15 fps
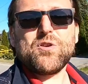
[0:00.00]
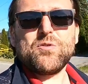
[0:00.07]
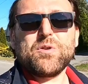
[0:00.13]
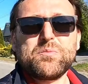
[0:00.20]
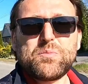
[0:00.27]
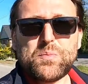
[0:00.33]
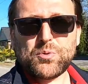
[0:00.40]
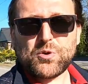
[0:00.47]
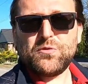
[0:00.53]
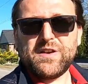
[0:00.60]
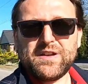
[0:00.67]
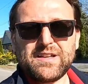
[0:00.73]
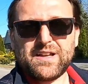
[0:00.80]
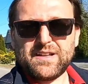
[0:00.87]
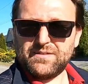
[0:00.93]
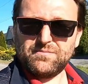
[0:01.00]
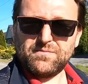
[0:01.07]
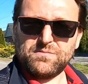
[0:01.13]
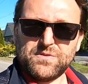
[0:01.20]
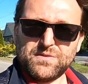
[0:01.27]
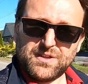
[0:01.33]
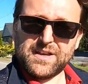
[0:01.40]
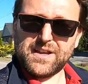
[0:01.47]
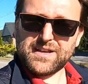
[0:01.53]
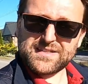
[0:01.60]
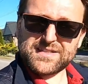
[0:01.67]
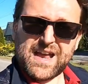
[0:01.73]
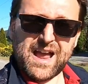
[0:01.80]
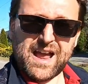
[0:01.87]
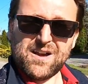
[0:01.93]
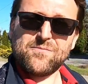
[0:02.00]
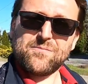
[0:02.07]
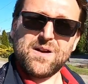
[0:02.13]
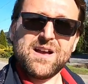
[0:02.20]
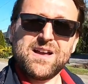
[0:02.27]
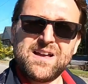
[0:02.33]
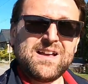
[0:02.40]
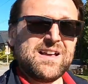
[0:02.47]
You want to be proving that the exam